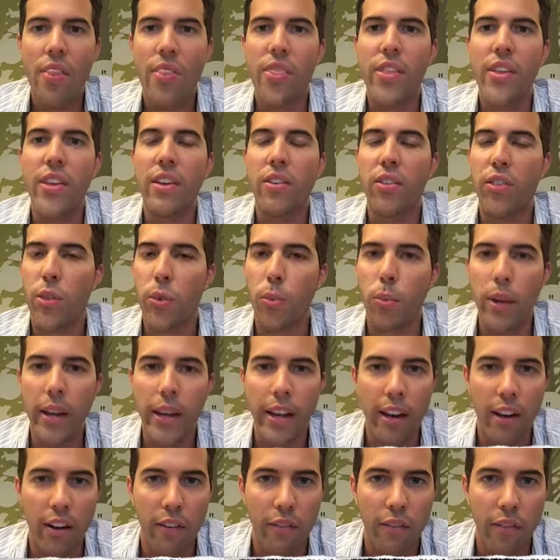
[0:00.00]
The
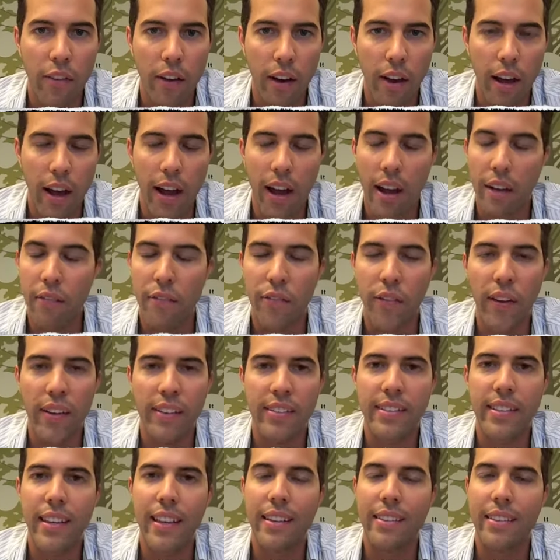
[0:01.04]
three-year uh,
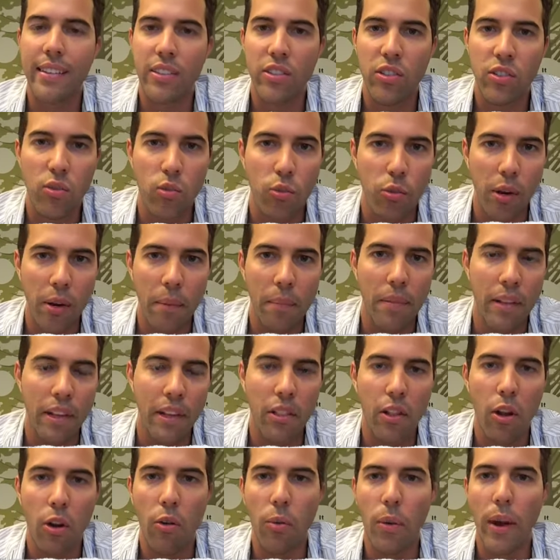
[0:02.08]
fixed is extremely
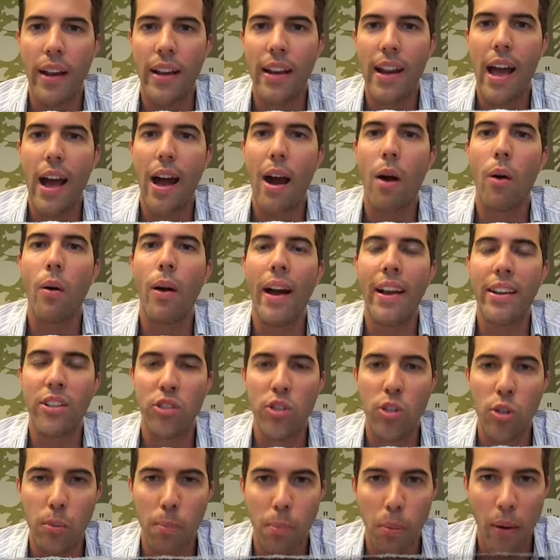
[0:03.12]
low right now
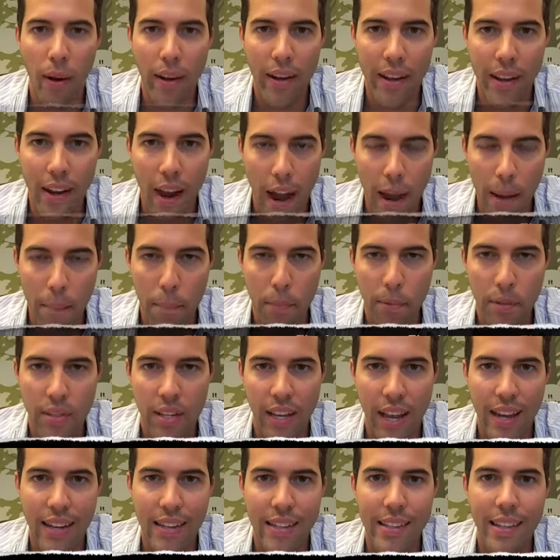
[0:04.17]
at two point nine
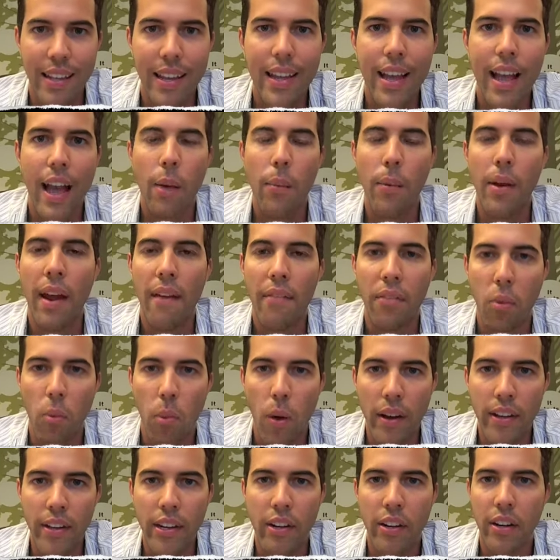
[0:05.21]
percent, and we have the
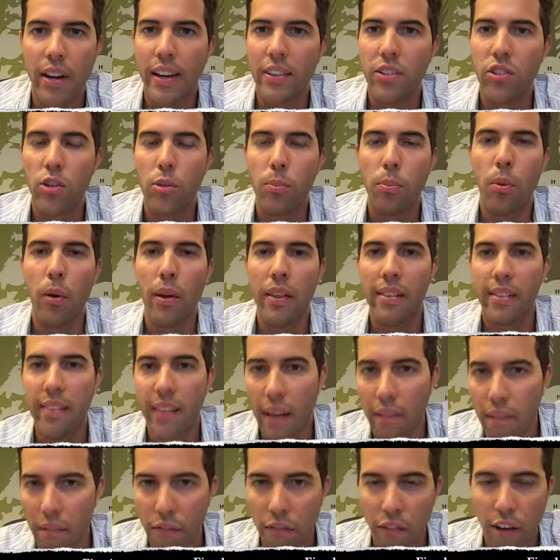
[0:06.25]
one-year at two point
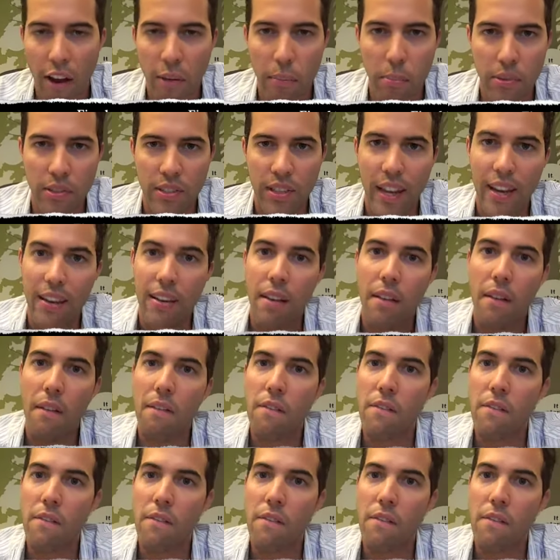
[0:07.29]
seven five percent.